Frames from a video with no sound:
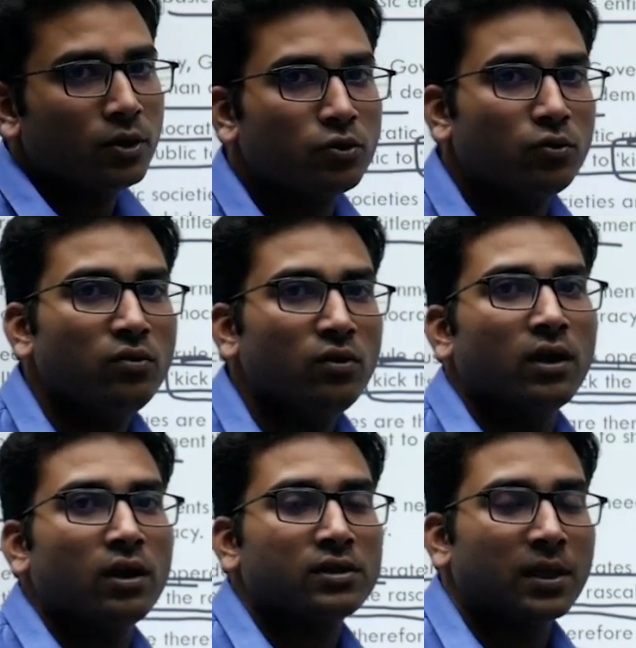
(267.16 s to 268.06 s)
to
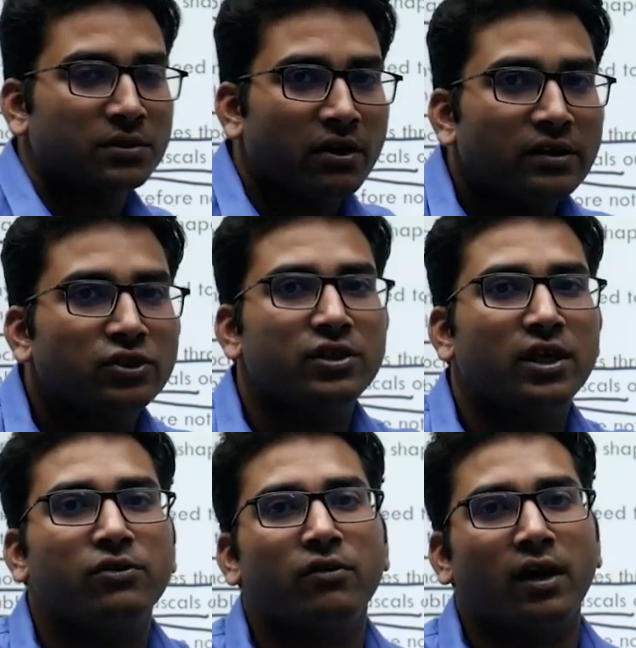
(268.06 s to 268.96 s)
substantiate
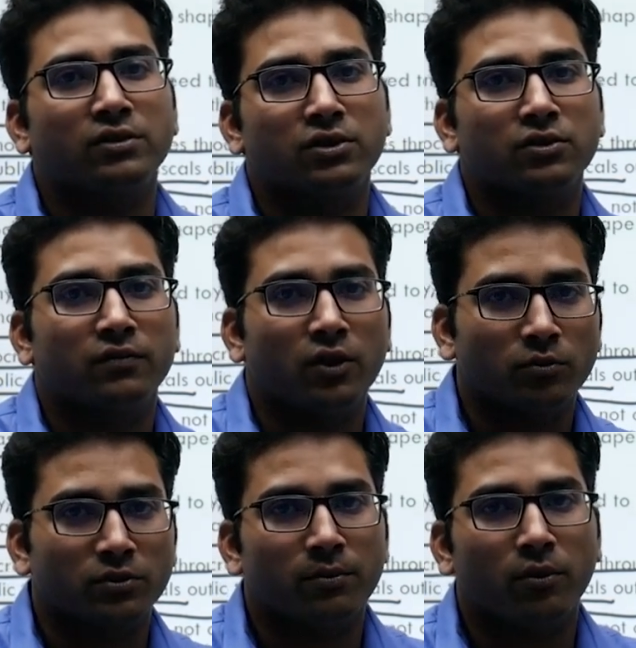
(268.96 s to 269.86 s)
your answers of the
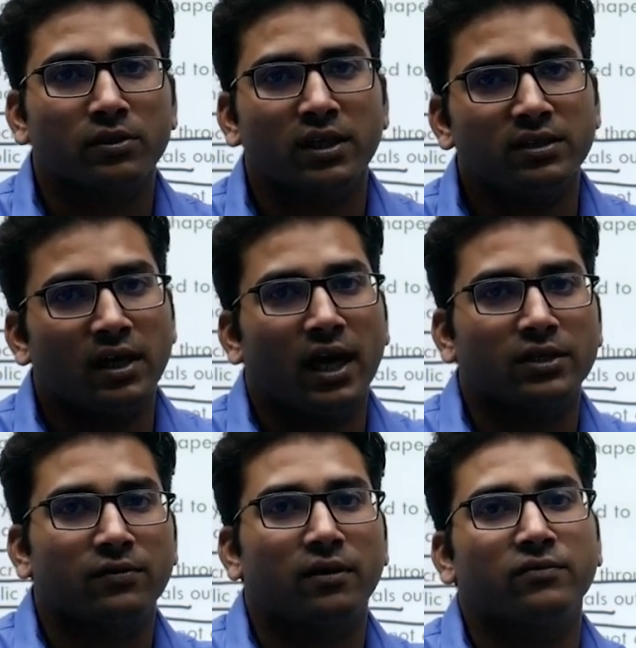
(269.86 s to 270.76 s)
optional pol science as
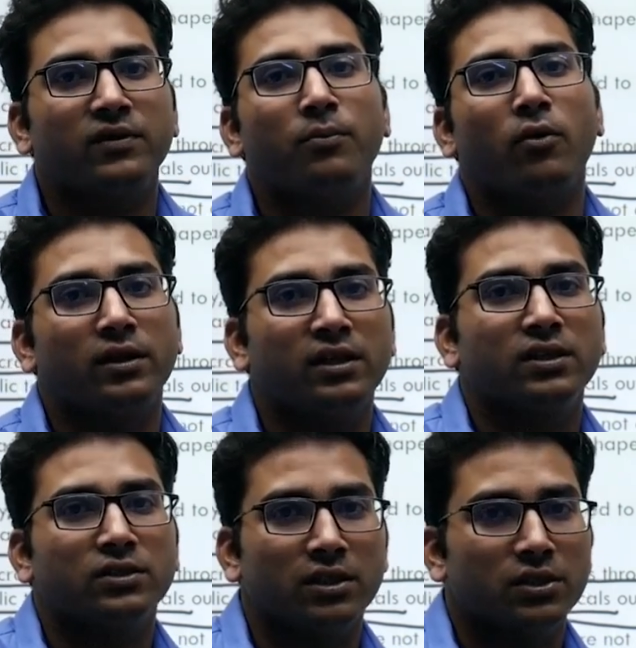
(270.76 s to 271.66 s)
well as of the polity in the
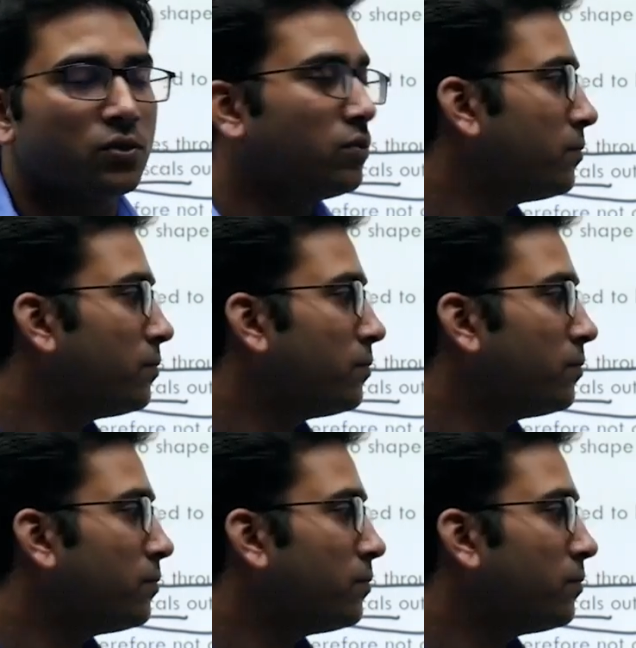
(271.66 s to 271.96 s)
GS2.